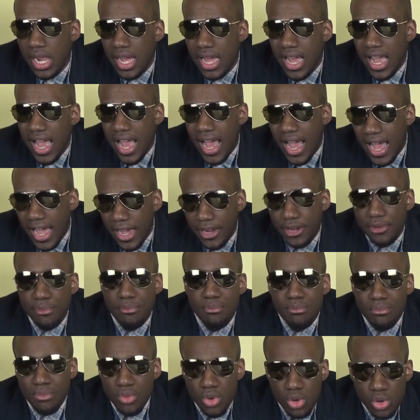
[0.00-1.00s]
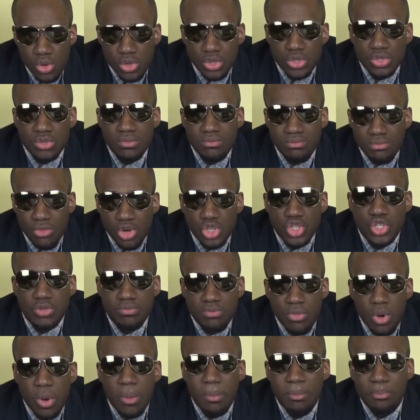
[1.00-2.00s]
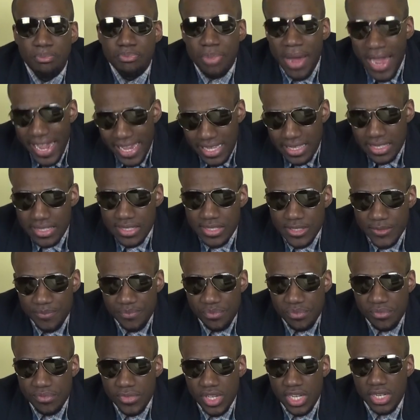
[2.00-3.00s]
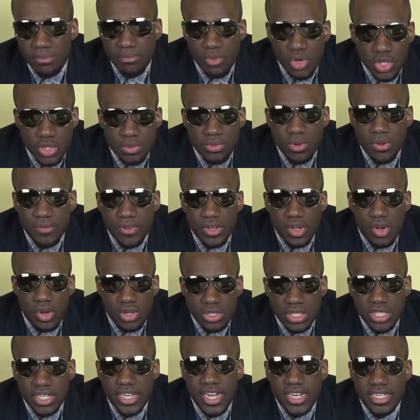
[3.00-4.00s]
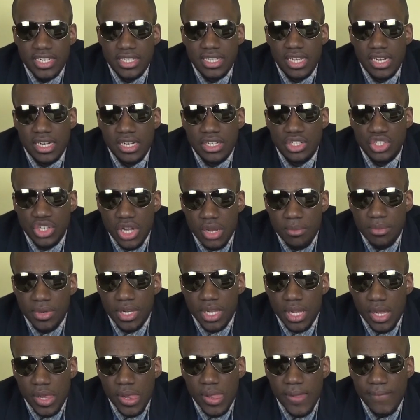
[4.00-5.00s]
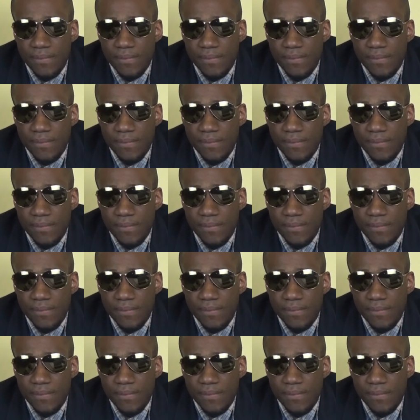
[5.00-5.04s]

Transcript: had much, much more bites and much more of a cutting edge than Germany.